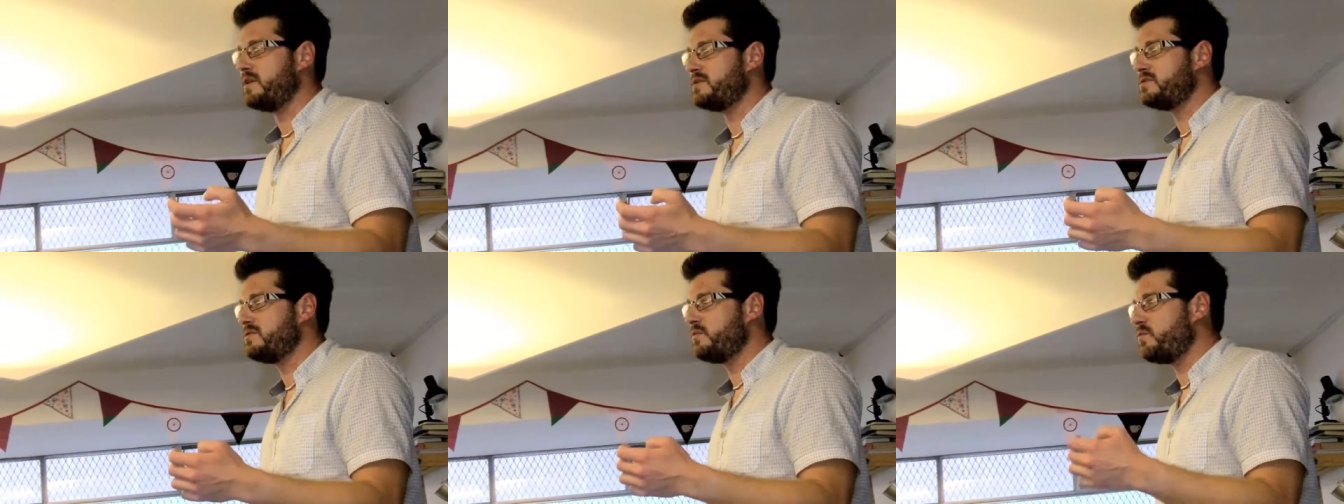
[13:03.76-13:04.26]

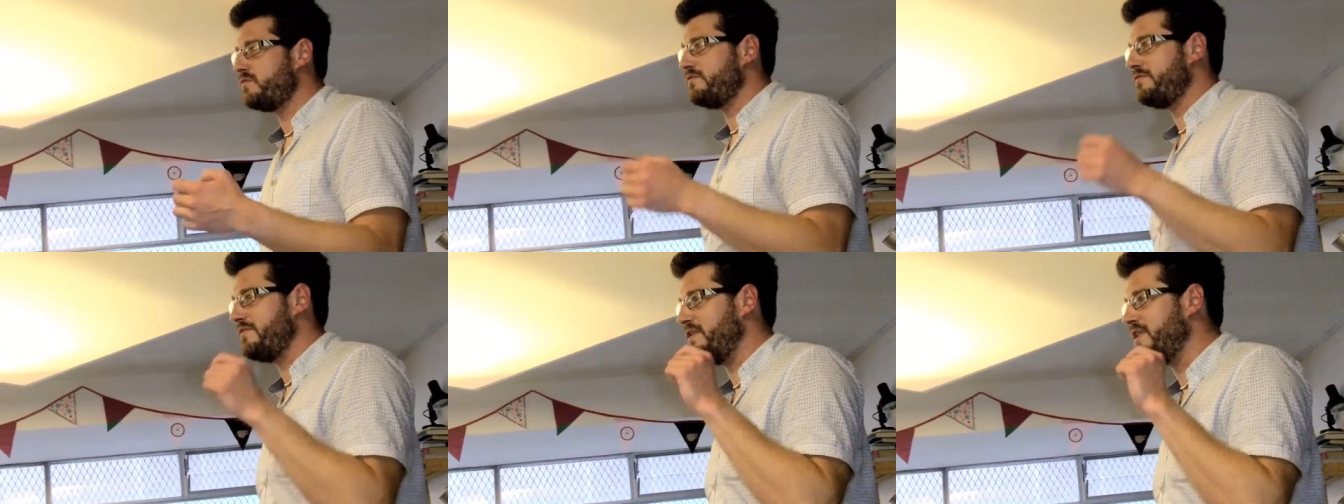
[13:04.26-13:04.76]
which
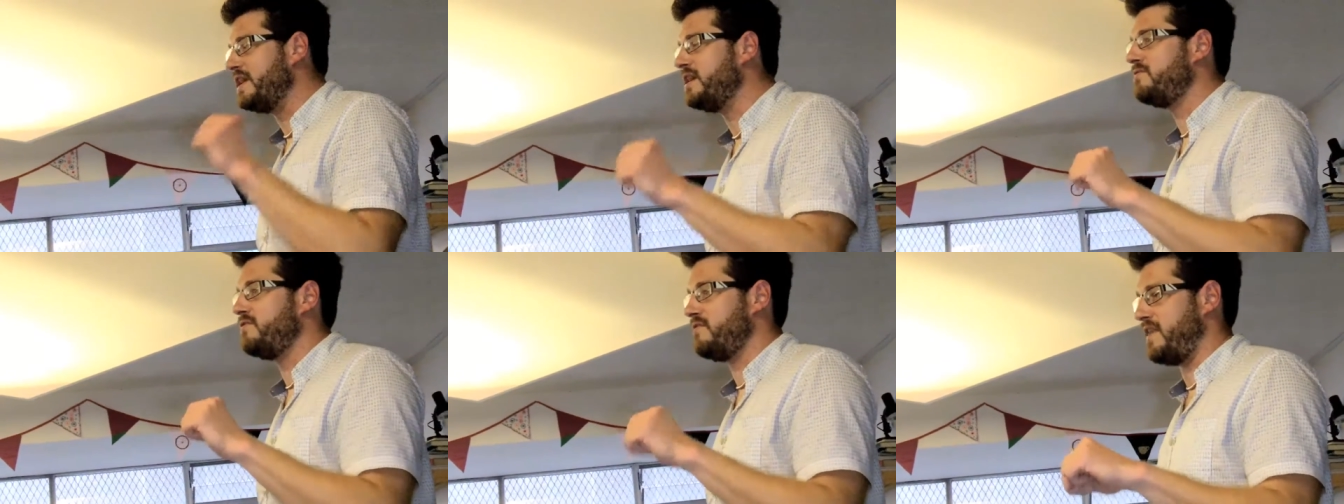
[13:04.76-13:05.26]
the
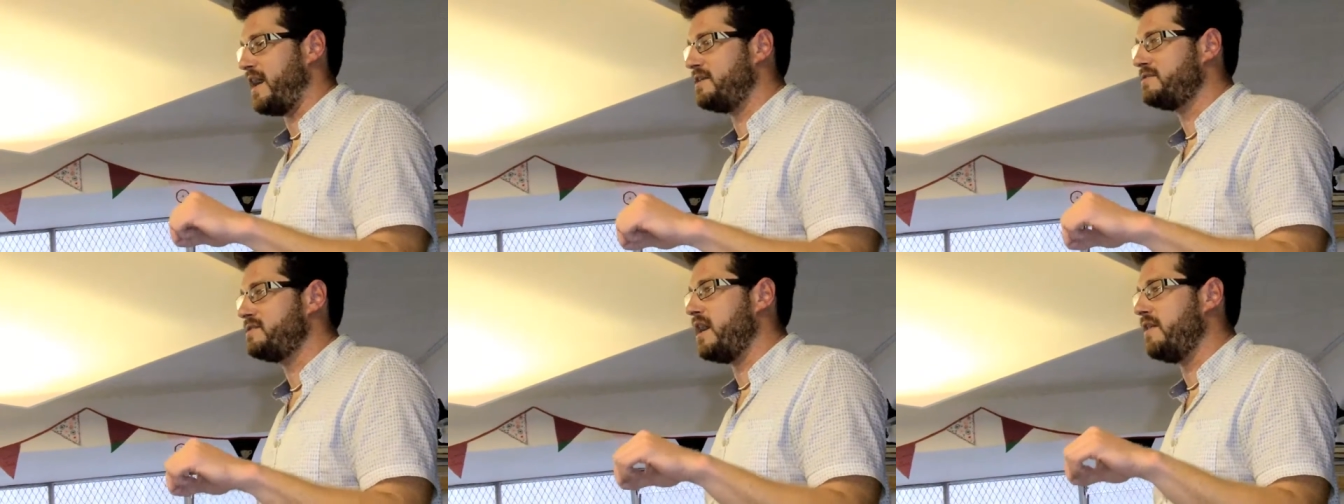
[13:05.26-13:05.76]
need for
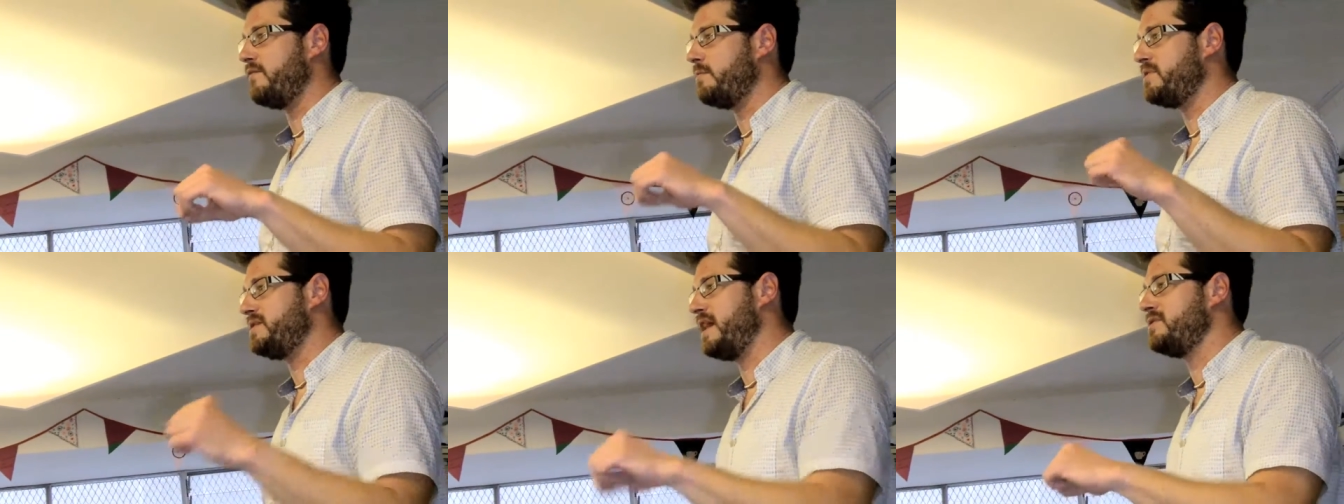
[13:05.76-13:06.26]
that and the
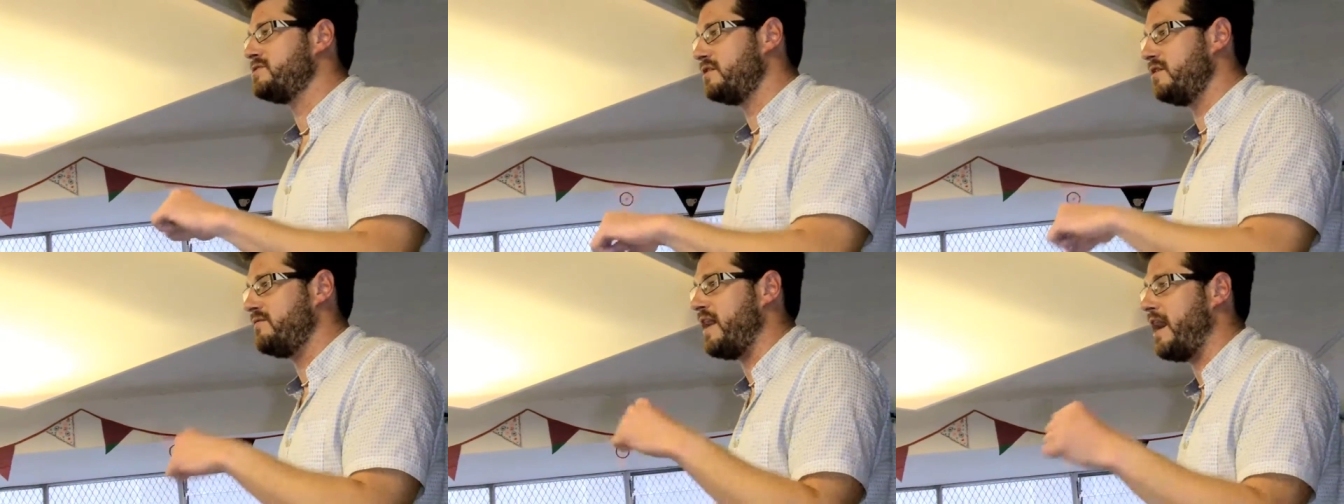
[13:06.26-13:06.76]

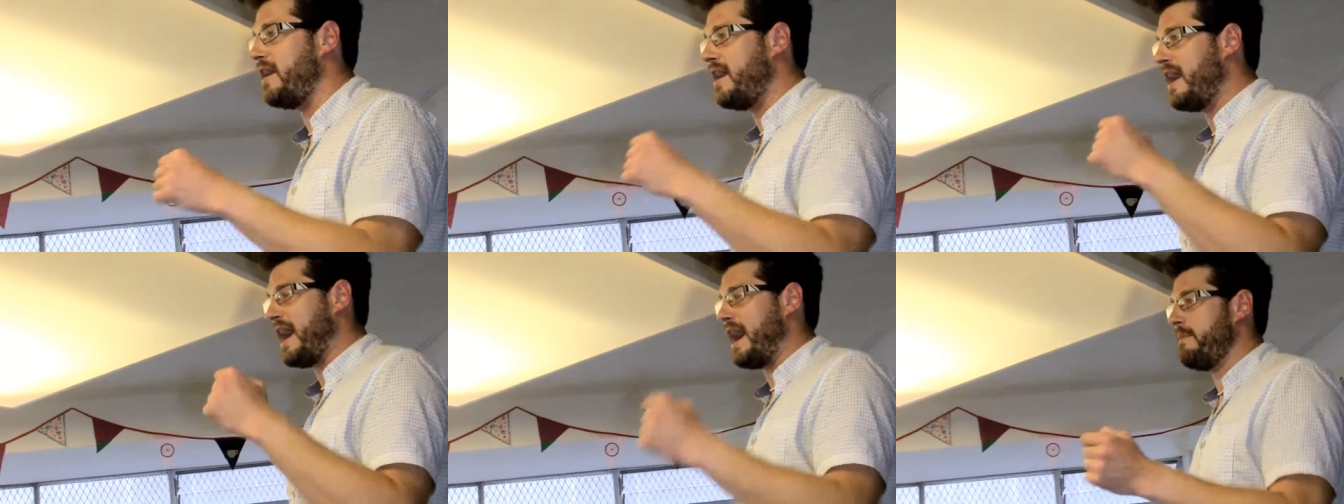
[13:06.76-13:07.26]
potential of that
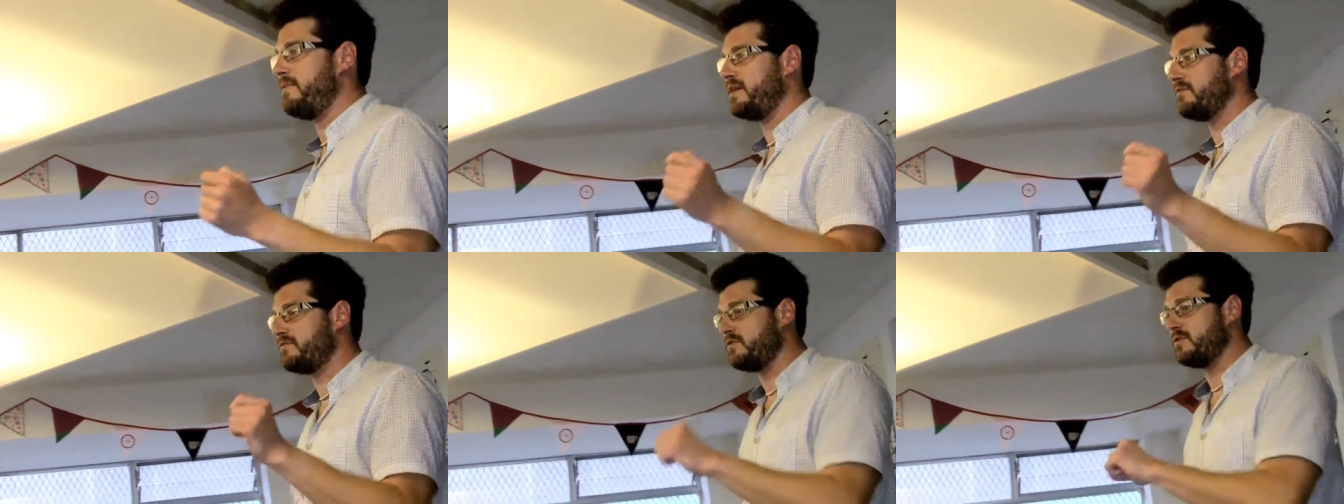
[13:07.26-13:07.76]

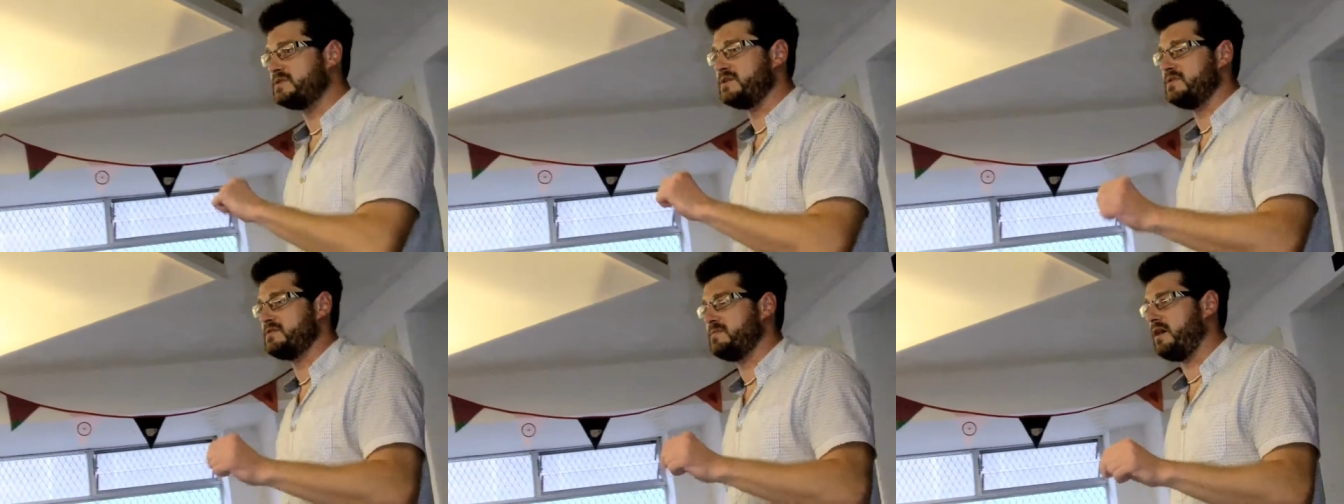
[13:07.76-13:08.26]
happening through a
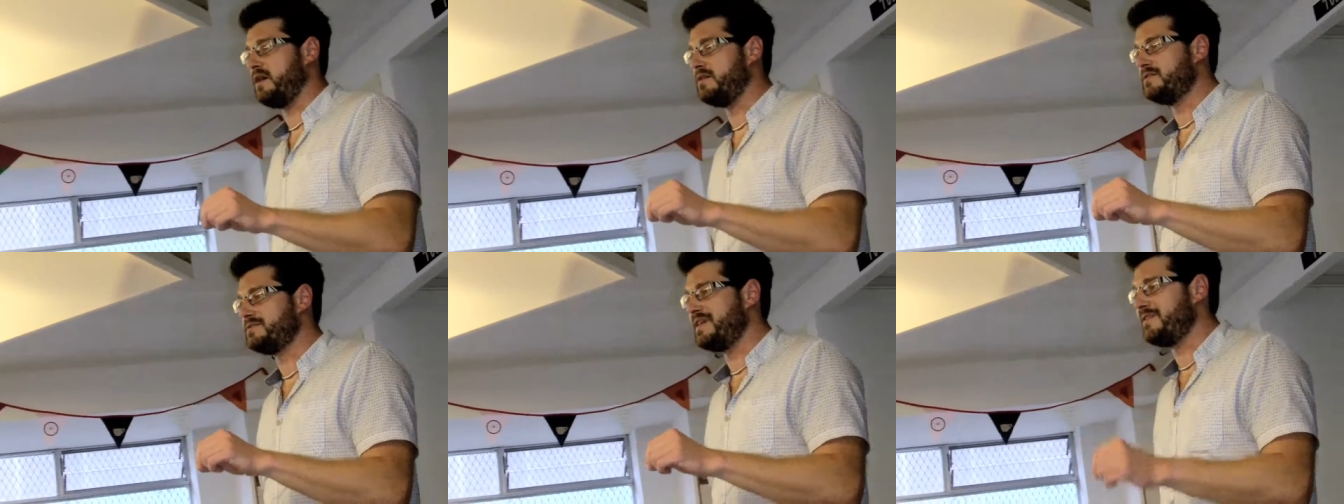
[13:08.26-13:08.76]
series of
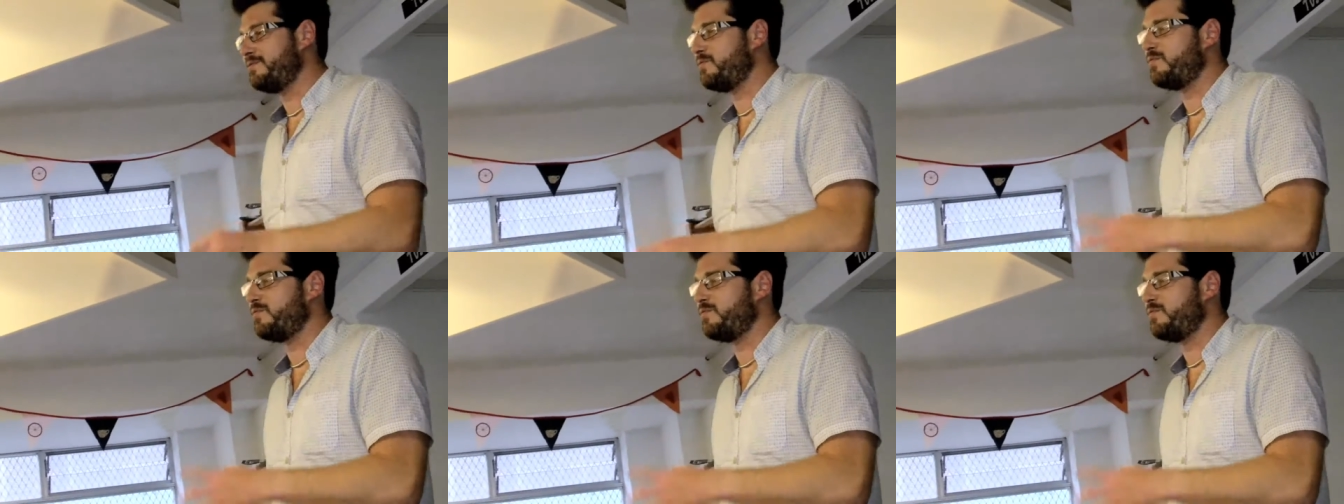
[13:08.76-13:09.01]
partners,